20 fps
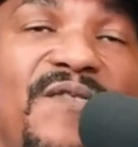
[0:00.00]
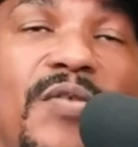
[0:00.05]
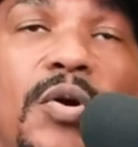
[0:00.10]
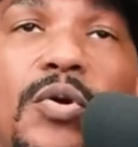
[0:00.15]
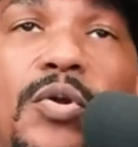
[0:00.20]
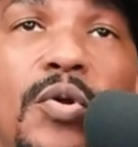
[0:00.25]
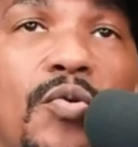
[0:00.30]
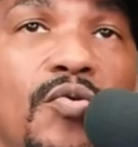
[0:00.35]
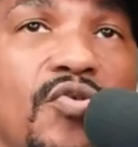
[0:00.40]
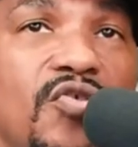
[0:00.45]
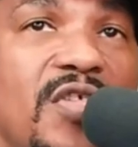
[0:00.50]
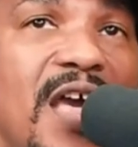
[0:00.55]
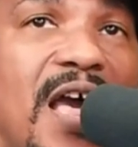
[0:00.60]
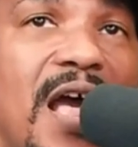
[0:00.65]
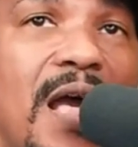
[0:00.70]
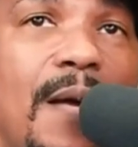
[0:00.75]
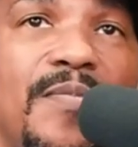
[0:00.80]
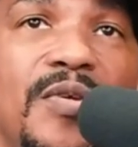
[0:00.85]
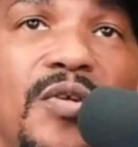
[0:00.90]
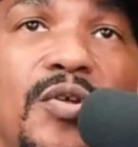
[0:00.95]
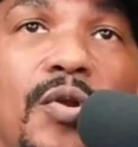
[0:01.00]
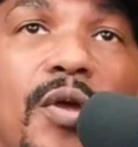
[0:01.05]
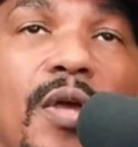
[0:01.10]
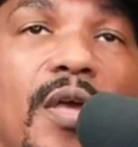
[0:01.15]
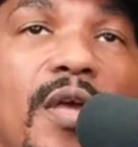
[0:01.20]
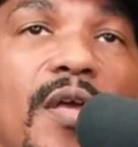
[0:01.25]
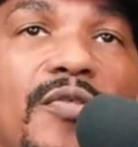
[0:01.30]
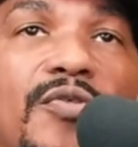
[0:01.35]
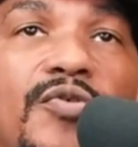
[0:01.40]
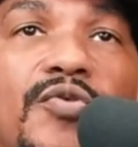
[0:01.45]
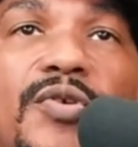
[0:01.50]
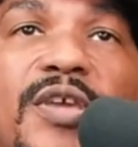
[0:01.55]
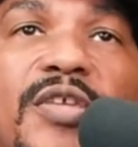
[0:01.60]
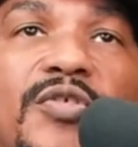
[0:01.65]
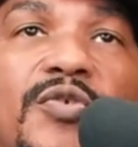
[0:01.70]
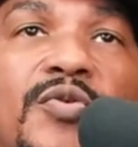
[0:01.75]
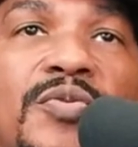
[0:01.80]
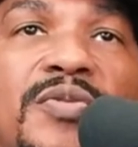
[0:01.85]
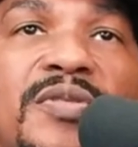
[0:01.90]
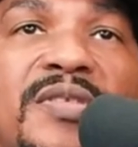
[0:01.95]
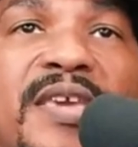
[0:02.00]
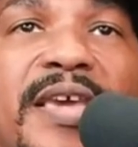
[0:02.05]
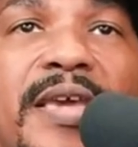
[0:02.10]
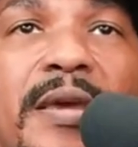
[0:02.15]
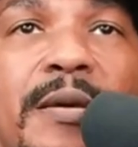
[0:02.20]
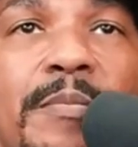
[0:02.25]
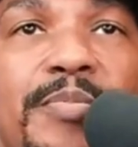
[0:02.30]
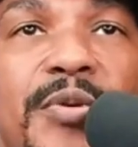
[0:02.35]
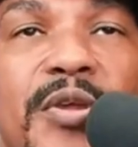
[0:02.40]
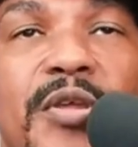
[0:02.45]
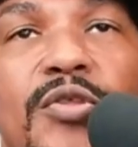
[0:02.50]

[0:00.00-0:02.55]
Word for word: Photoshop. You don't, you can use GIMP.